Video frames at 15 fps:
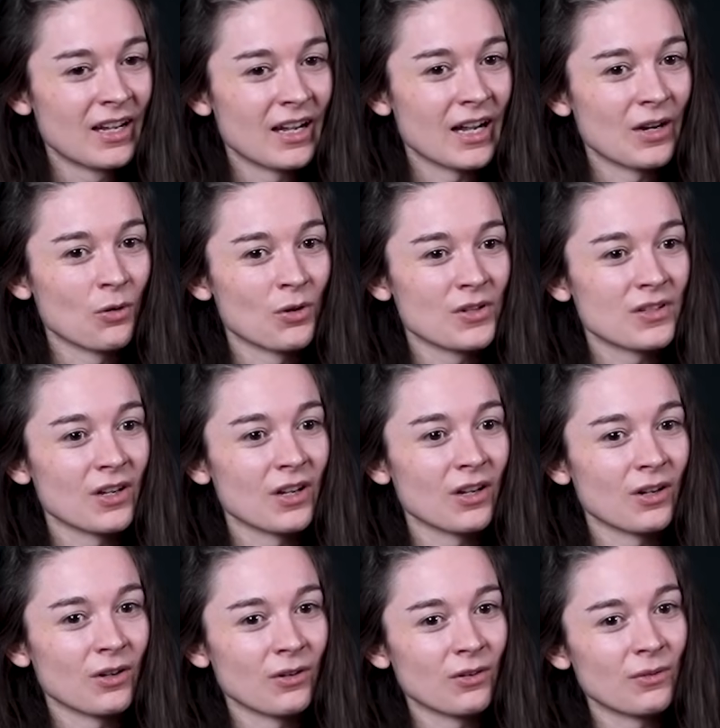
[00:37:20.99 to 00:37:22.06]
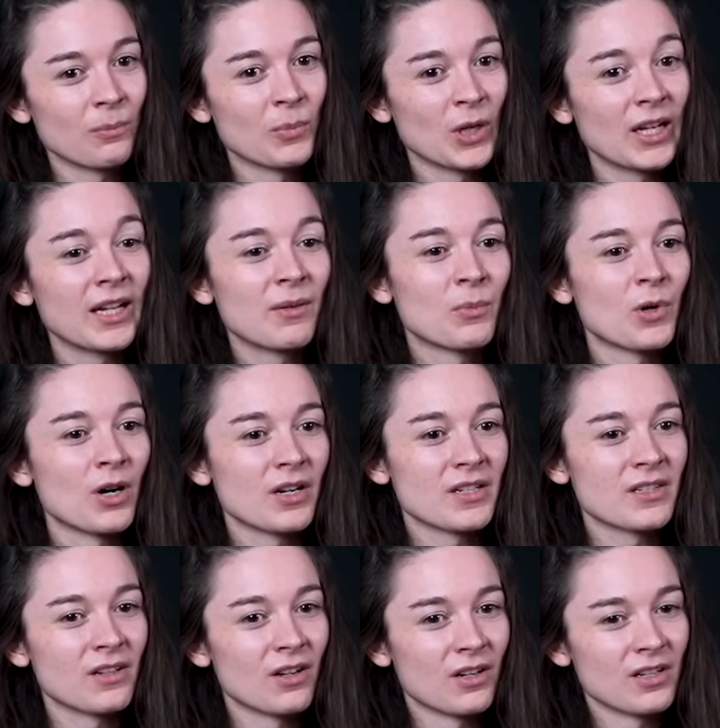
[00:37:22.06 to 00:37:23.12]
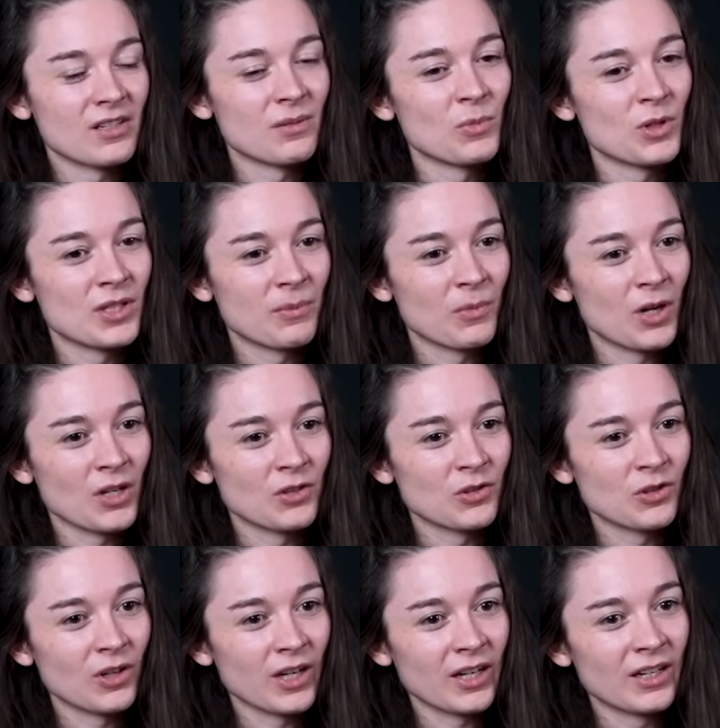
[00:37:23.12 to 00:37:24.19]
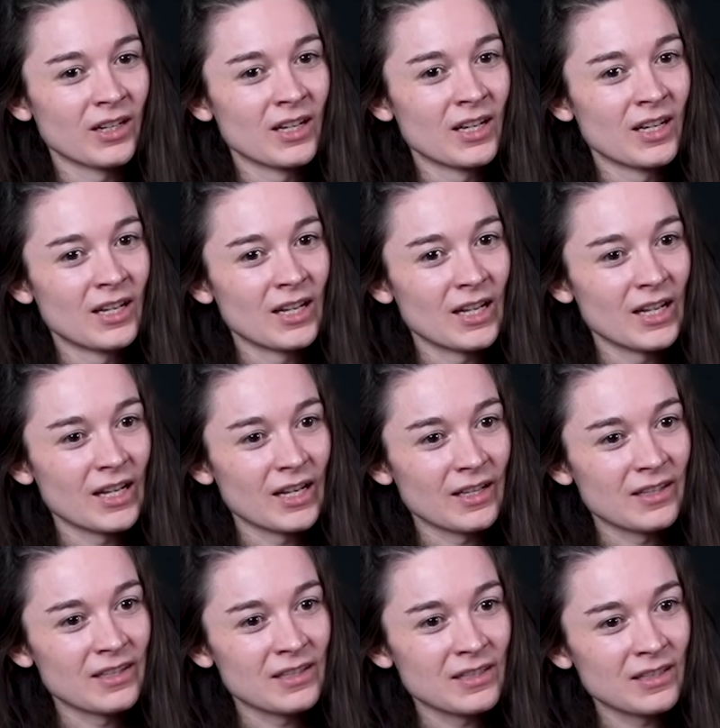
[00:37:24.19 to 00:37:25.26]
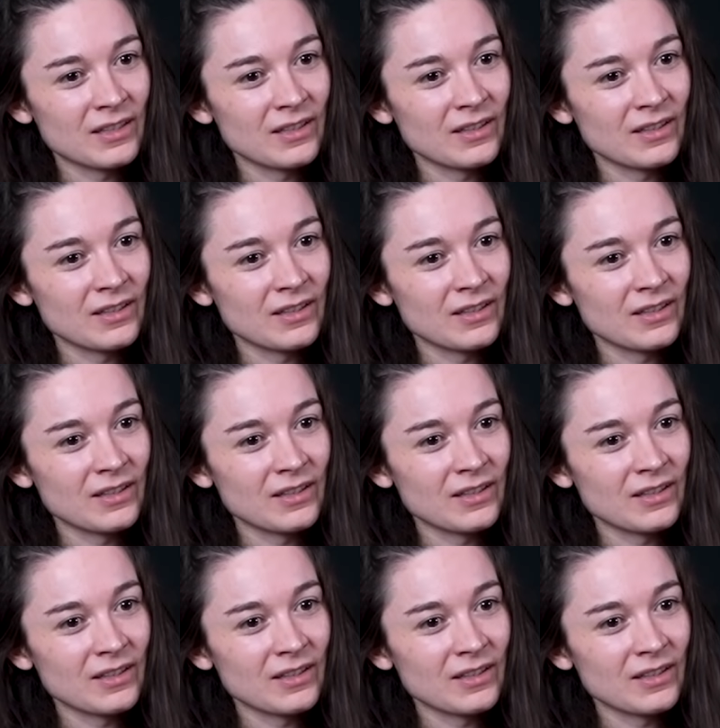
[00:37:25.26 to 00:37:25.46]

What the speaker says: And also, being in Pakistan as a Muslim country, it's,